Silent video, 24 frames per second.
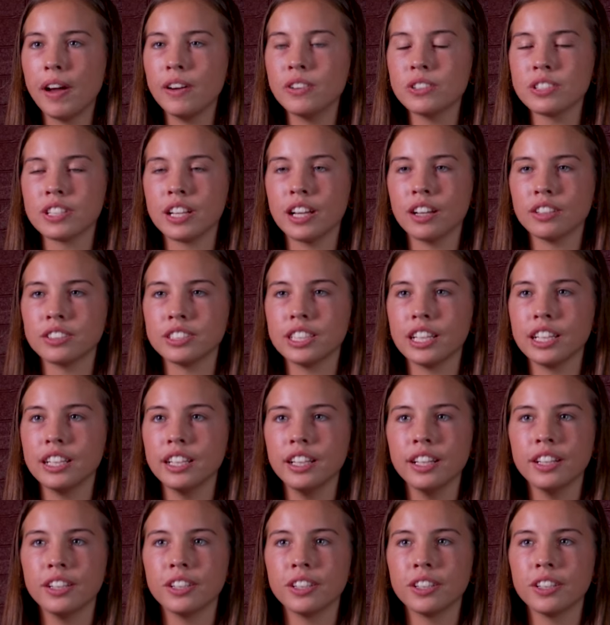I was an outside
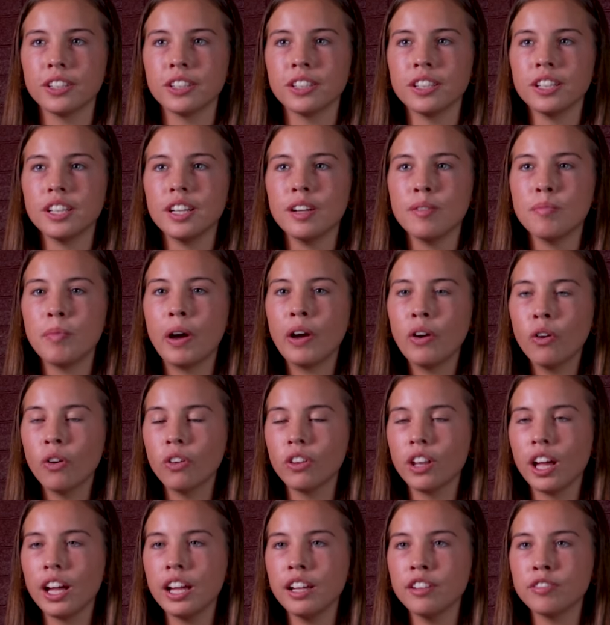hitter my whole
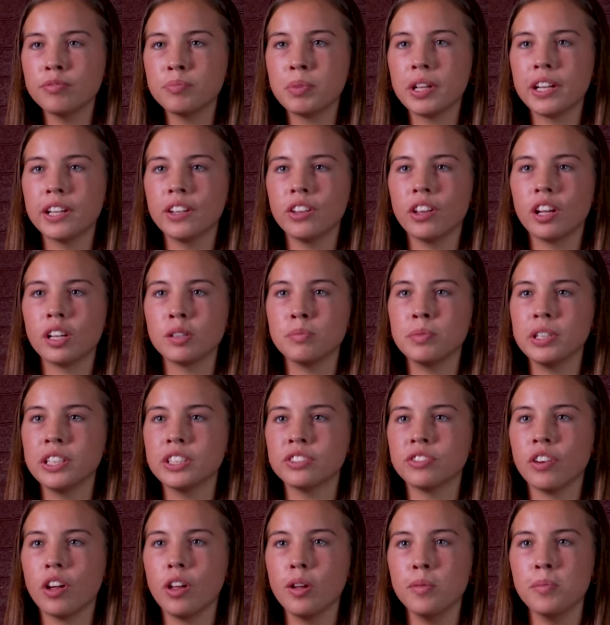life, played a lot of
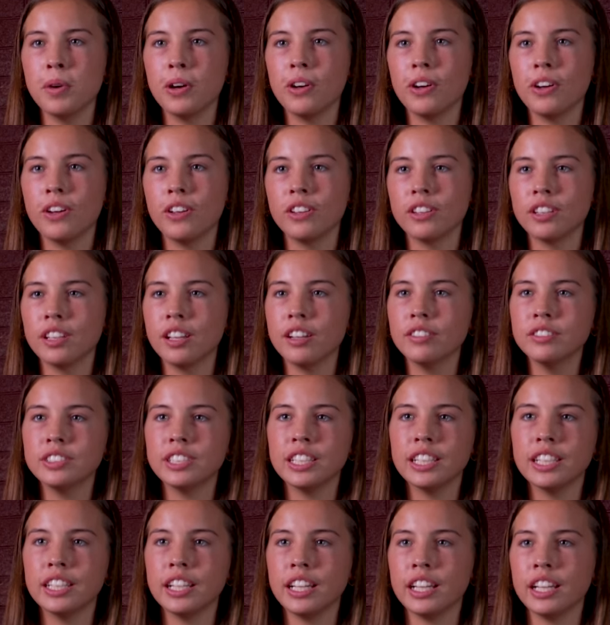beach volleyball, loved
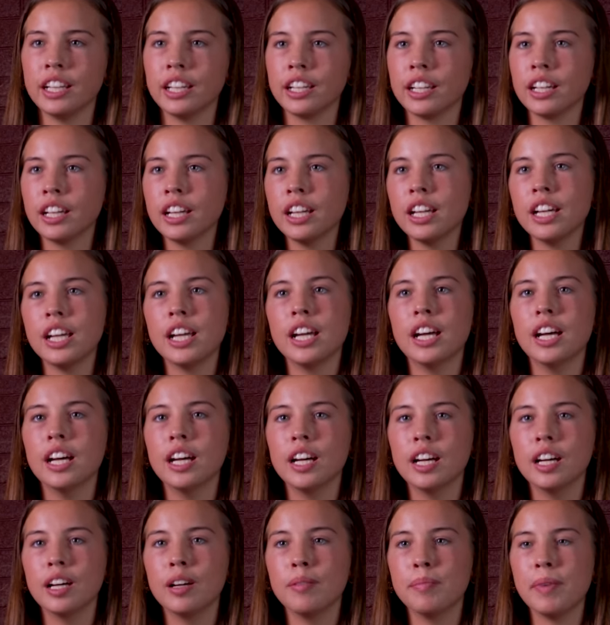hitting.
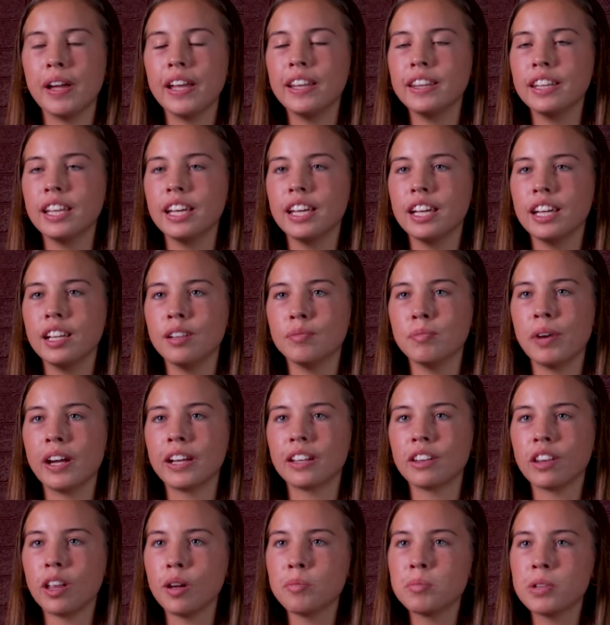Um, and then my
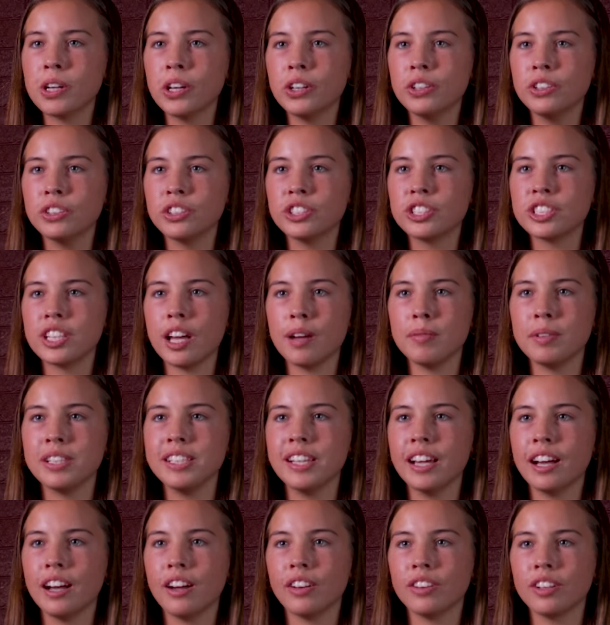club coach sat me
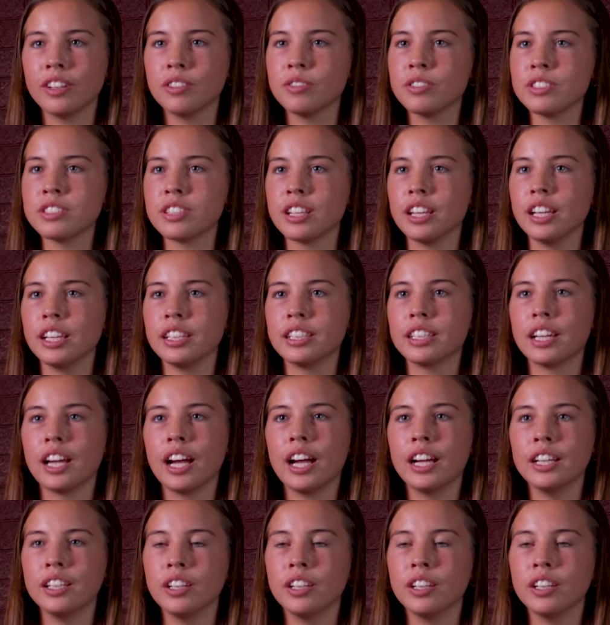down and was like, I